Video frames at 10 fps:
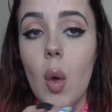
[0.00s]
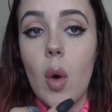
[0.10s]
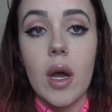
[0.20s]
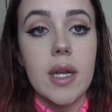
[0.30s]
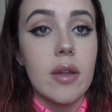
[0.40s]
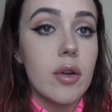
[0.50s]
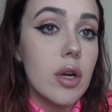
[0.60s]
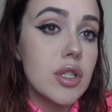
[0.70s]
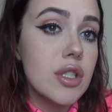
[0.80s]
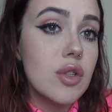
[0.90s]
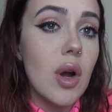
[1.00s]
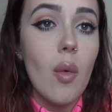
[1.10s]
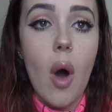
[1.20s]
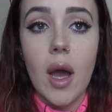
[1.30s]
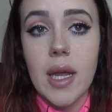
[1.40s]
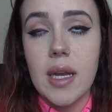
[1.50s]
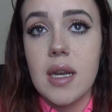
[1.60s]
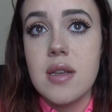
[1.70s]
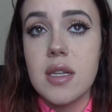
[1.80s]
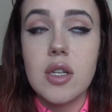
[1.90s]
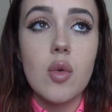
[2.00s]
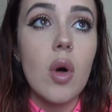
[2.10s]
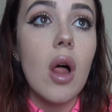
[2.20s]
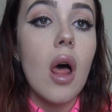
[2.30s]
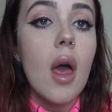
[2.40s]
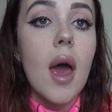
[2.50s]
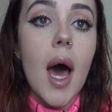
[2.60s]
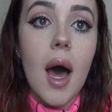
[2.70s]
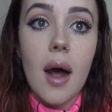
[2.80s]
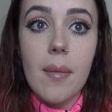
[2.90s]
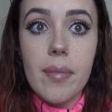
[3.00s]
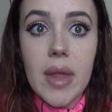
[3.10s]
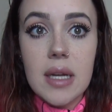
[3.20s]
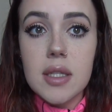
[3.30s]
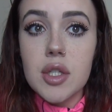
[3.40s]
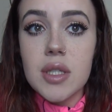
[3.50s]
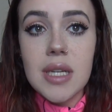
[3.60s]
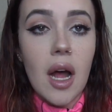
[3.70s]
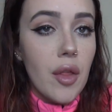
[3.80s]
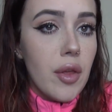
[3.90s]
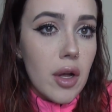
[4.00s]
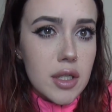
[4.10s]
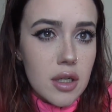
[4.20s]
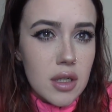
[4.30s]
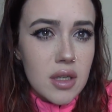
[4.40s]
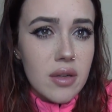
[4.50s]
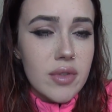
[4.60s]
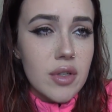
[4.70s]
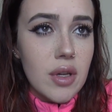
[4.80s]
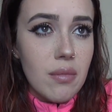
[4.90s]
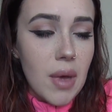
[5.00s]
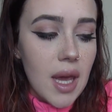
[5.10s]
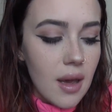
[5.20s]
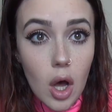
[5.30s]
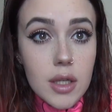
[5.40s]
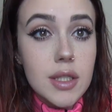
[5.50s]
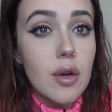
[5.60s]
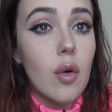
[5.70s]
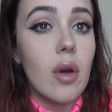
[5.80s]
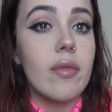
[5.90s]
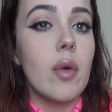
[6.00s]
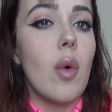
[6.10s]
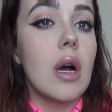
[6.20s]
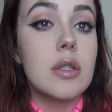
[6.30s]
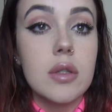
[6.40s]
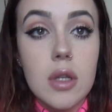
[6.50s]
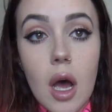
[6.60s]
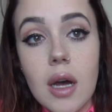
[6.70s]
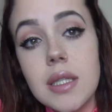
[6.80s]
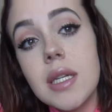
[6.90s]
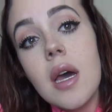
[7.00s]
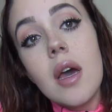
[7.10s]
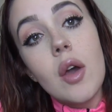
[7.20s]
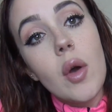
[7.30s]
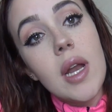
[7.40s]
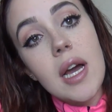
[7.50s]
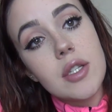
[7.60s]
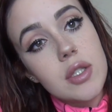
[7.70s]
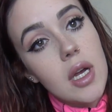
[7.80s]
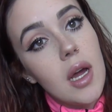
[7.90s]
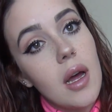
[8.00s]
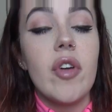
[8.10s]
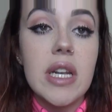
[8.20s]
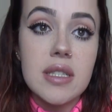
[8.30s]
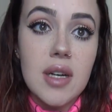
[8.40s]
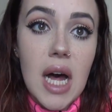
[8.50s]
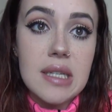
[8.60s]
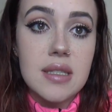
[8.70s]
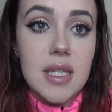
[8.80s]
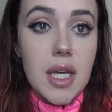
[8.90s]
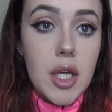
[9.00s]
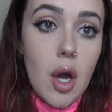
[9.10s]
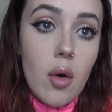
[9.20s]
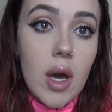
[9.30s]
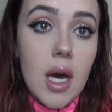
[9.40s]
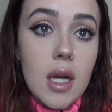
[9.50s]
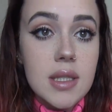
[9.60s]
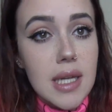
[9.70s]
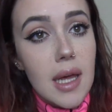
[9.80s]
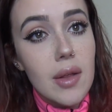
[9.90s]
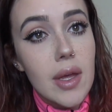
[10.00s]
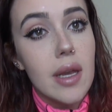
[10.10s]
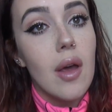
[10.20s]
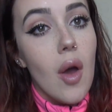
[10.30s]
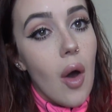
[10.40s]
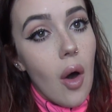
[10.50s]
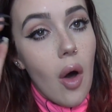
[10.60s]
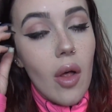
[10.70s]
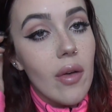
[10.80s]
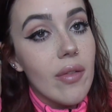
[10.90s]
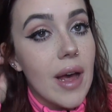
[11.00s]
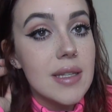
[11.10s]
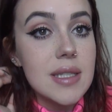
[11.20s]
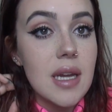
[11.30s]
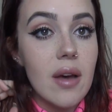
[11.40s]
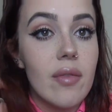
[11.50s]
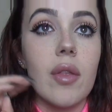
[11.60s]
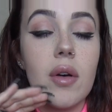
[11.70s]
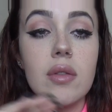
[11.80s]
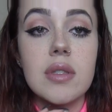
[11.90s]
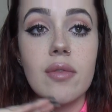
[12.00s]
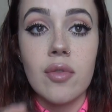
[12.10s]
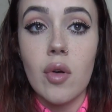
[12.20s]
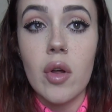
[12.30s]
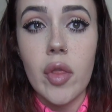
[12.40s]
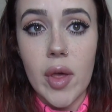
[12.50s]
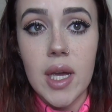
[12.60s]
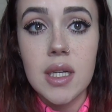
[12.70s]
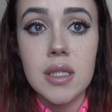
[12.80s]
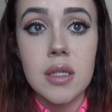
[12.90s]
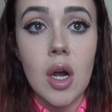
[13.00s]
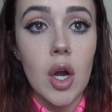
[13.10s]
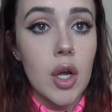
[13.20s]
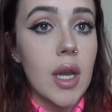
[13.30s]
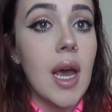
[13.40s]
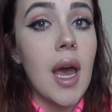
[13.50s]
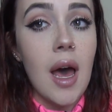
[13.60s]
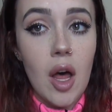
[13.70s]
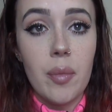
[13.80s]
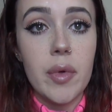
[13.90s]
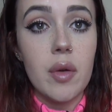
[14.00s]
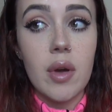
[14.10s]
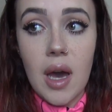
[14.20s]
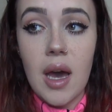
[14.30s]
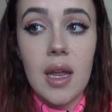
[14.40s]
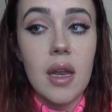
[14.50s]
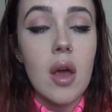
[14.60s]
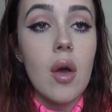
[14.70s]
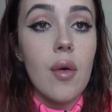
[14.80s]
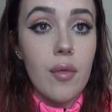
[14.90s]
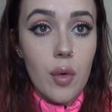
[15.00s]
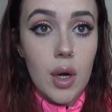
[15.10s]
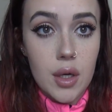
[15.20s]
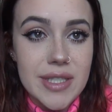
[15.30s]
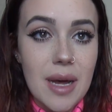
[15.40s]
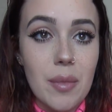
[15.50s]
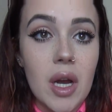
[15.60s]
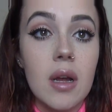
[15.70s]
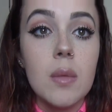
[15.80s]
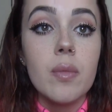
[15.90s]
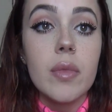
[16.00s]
walking to the grocery store, walking to school. That's just healthy alternatives you can make. Also, going for walks with dogs, going to extra fitness classes like yoga, cycling, all of that stuff. Those 4 things are going to help you cut for summer.